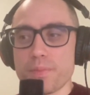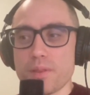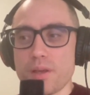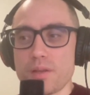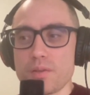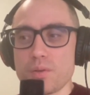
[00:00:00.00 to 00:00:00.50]

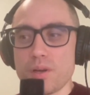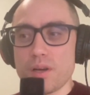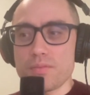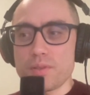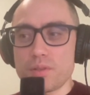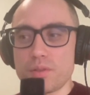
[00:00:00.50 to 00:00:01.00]
and you
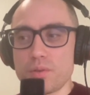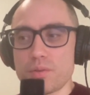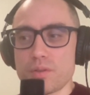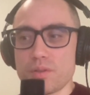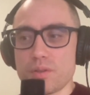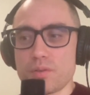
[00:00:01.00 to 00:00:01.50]
have a
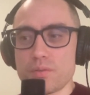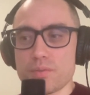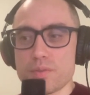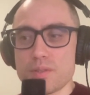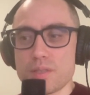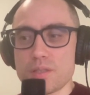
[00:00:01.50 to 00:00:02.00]
longer
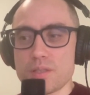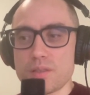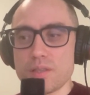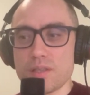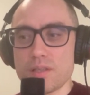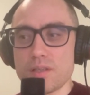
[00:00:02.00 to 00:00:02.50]
conversation
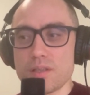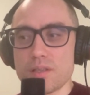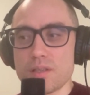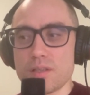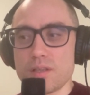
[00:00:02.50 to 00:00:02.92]
there,